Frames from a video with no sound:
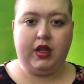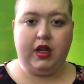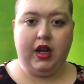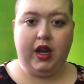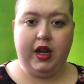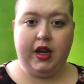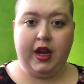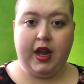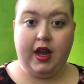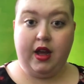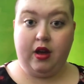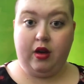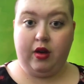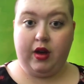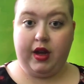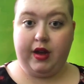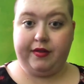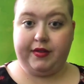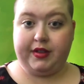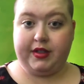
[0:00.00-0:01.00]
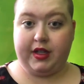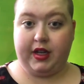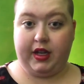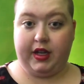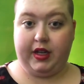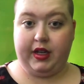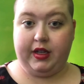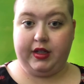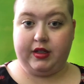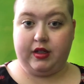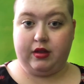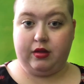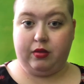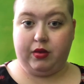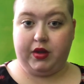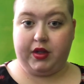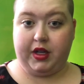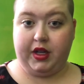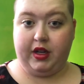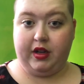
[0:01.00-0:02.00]
And now, I have to say, he's
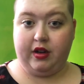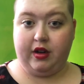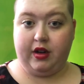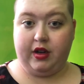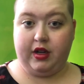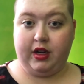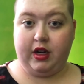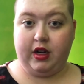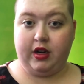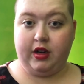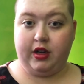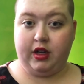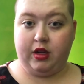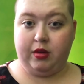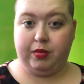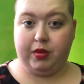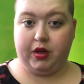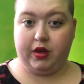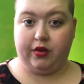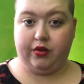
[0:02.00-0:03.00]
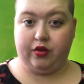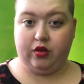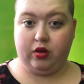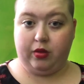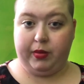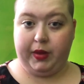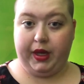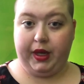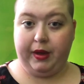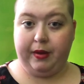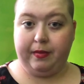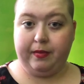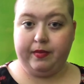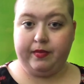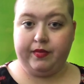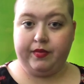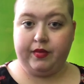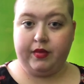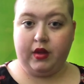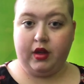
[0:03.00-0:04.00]
working on an audiobook for me
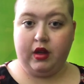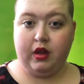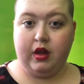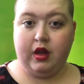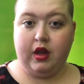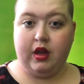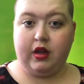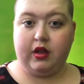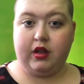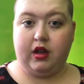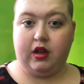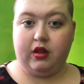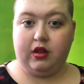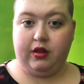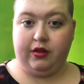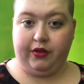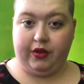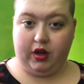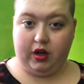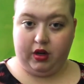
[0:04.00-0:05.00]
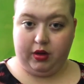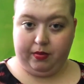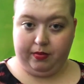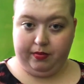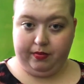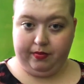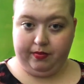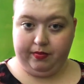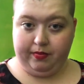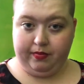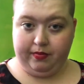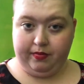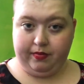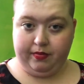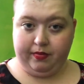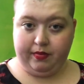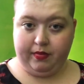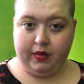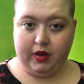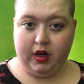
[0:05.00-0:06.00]
called The Farm.
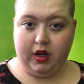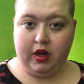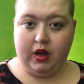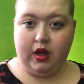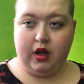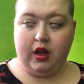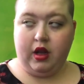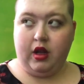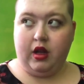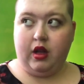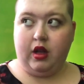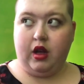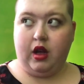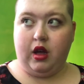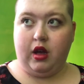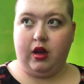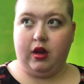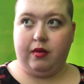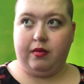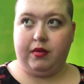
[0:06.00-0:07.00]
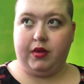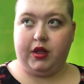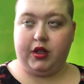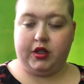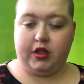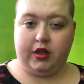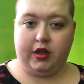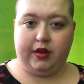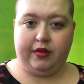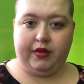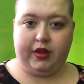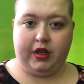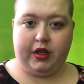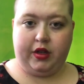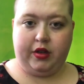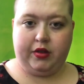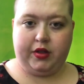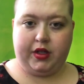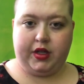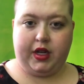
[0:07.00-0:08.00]
The Journey of the
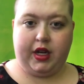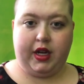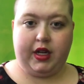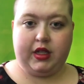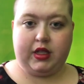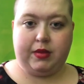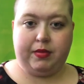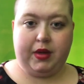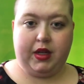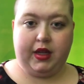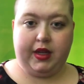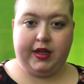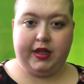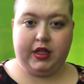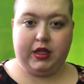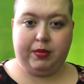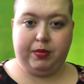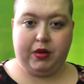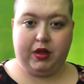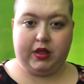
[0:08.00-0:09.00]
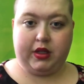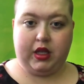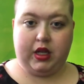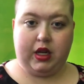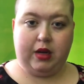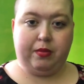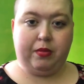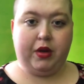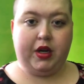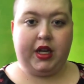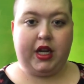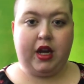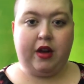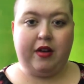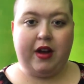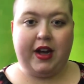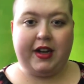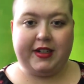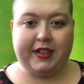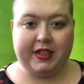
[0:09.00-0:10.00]
Akuzatai. It's my latest book that I'm putting out
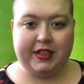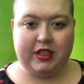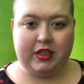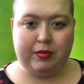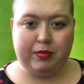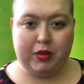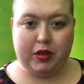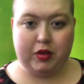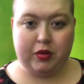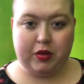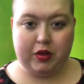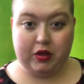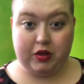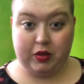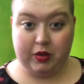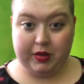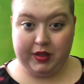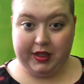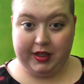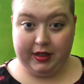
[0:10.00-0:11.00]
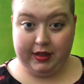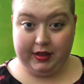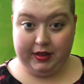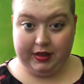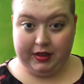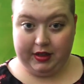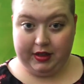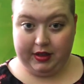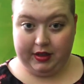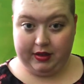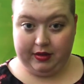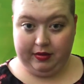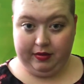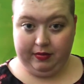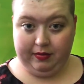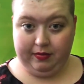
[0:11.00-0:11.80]
at Digital Book World 2019.